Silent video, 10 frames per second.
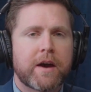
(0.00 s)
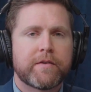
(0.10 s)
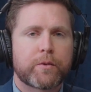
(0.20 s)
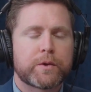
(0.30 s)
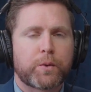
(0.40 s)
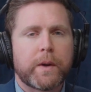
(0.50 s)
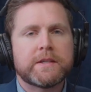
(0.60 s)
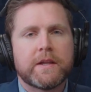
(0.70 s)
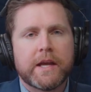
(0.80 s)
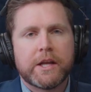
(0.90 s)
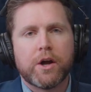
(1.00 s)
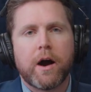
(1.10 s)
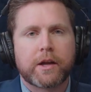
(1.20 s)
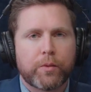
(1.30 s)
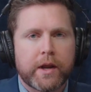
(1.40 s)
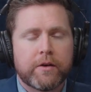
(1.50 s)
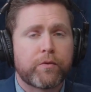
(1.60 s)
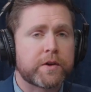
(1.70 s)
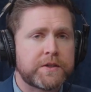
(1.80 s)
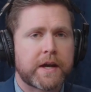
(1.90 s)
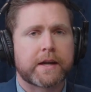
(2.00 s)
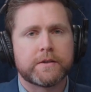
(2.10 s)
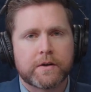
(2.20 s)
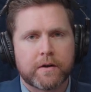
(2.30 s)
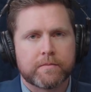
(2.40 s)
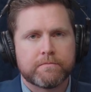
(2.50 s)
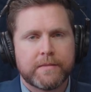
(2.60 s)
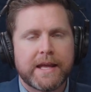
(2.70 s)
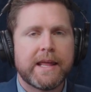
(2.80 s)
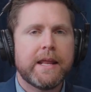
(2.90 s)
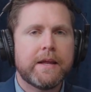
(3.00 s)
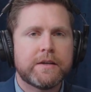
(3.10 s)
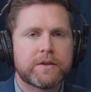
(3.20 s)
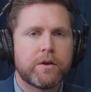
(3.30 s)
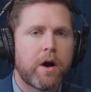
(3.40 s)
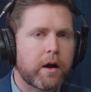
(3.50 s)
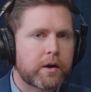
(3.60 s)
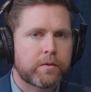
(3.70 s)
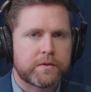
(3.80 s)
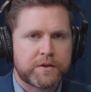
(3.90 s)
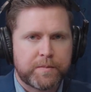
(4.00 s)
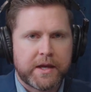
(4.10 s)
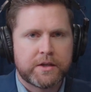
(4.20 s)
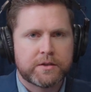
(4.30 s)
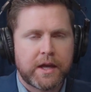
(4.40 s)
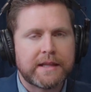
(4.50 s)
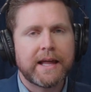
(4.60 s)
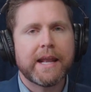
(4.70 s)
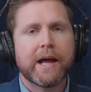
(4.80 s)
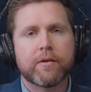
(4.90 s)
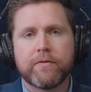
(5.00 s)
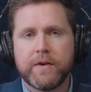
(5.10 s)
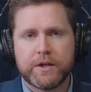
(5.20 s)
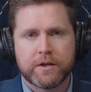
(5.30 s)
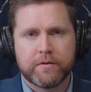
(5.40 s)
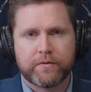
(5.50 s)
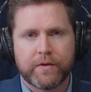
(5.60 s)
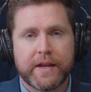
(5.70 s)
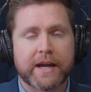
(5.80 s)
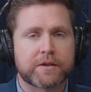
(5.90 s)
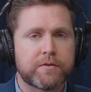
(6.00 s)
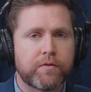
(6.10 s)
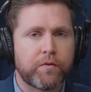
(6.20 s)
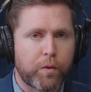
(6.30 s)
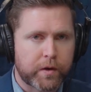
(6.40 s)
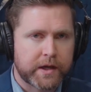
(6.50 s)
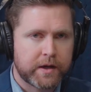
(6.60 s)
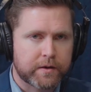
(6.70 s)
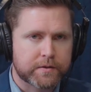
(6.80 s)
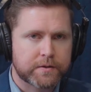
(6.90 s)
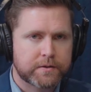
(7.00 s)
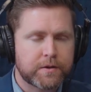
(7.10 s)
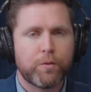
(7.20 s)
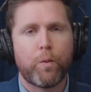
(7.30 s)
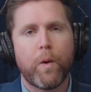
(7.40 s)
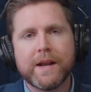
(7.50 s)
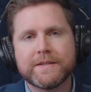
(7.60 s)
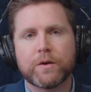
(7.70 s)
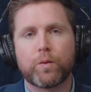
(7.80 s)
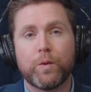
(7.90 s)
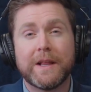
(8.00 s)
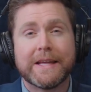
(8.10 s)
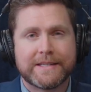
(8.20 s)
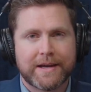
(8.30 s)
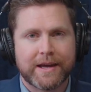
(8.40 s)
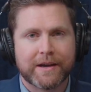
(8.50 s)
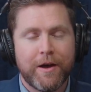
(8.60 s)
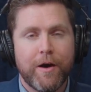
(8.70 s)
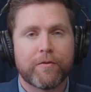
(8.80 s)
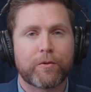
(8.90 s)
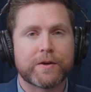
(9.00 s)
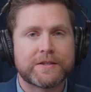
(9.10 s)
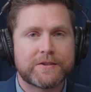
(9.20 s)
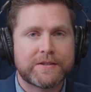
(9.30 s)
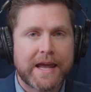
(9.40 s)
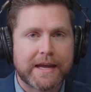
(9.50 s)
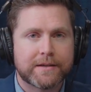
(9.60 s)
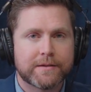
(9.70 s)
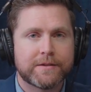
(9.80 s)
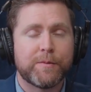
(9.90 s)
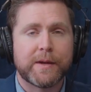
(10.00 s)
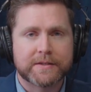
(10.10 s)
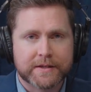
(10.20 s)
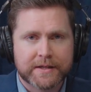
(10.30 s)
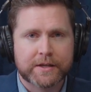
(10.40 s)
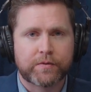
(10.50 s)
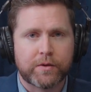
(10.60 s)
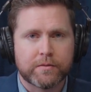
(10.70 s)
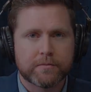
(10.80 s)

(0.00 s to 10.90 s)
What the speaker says: governor was recently inaugurated for a second term, and in his inaugural speech, he laid out a vision for the next 4 years. So what does it really take for a state to be successful?